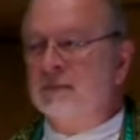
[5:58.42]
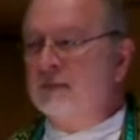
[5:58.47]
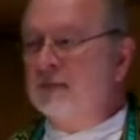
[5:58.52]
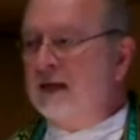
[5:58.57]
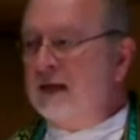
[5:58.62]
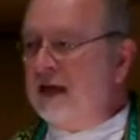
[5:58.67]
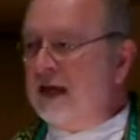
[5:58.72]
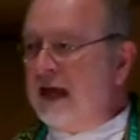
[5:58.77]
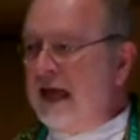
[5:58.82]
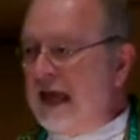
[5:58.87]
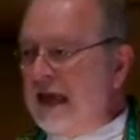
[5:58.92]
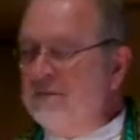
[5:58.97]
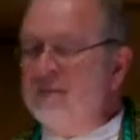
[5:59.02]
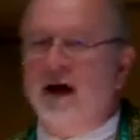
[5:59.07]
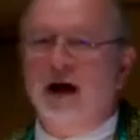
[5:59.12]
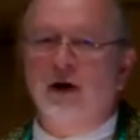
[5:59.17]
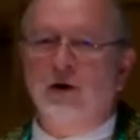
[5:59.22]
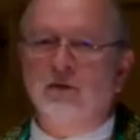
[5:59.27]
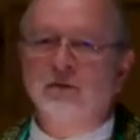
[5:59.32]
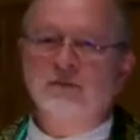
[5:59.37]
They came
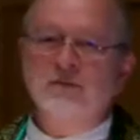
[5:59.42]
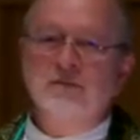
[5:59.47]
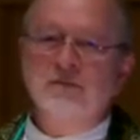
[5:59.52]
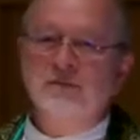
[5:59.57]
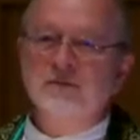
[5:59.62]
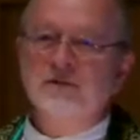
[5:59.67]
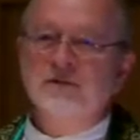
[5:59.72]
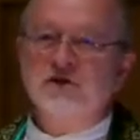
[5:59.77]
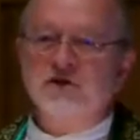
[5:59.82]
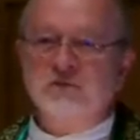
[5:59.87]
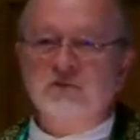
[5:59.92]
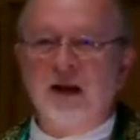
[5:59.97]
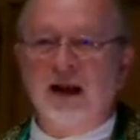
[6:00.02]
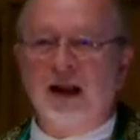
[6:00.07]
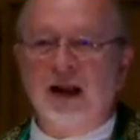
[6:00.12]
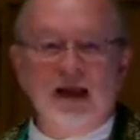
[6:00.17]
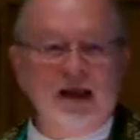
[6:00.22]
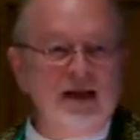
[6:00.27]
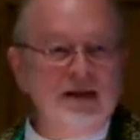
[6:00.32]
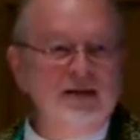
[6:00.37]
out
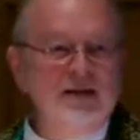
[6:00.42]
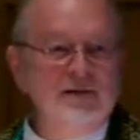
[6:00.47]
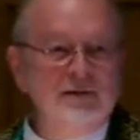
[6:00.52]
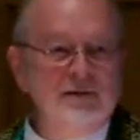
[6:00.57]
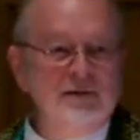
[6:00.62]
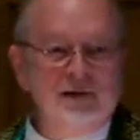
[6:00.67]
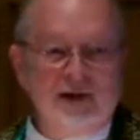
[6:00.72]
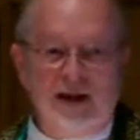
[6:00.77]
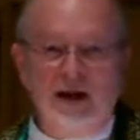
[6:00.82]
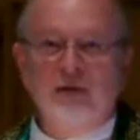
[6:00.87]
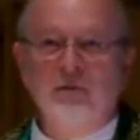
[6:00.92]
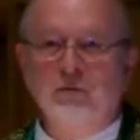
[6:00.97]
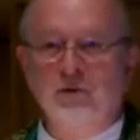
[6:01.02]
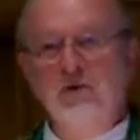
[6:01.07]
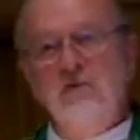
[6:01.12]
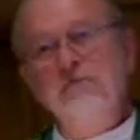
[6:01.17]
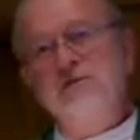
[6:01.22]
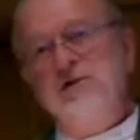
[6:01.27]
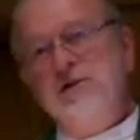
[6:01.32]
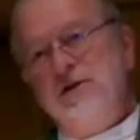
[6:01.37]
smelling like
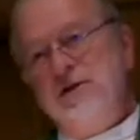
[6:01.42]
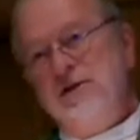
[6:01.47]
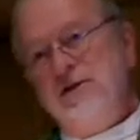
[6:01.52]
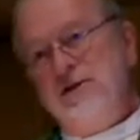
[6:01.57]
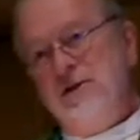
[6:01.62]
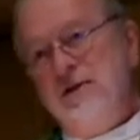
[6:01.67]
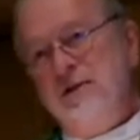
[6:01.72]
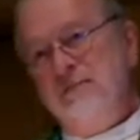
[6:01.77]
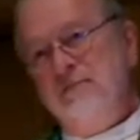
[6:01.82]
roses,